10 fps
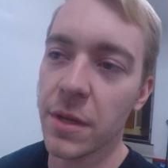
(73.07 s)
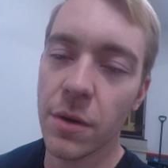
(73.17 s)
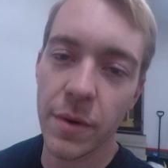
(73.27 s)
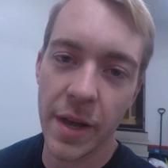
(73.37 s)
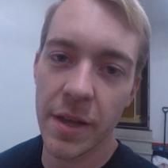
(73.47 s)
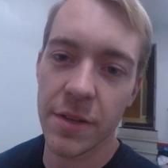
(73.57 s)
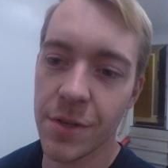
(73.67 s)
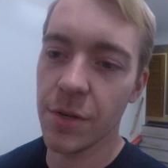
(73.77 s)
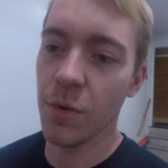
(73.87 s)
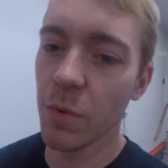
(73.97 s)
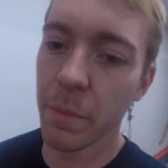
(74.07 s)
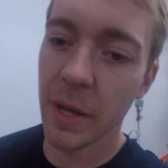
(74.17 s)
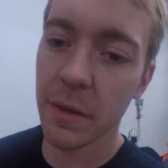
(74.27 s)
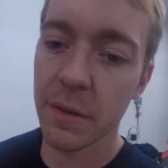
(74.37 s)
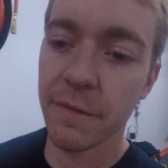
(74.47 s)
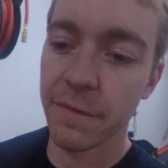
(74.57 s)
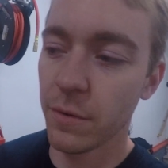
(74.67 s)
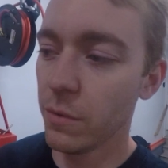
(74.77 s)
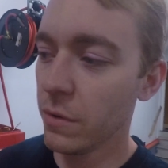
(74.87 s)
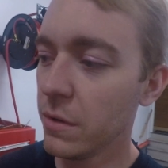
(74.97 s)
to go head to Rebellion
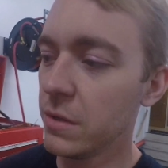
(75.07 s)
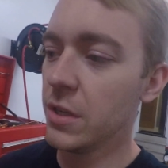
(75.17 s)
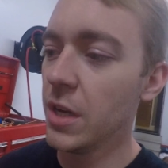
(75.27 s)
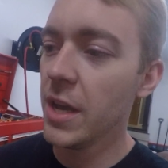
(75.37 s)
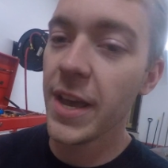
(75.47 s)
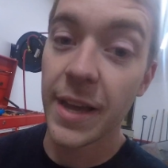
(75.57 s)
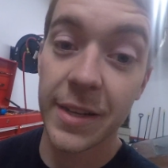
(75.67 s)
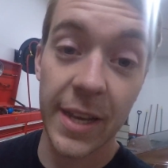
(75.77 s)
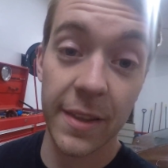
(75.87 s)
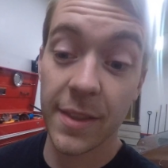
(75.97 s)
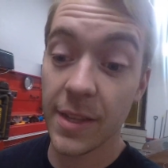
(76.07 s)
Forge and take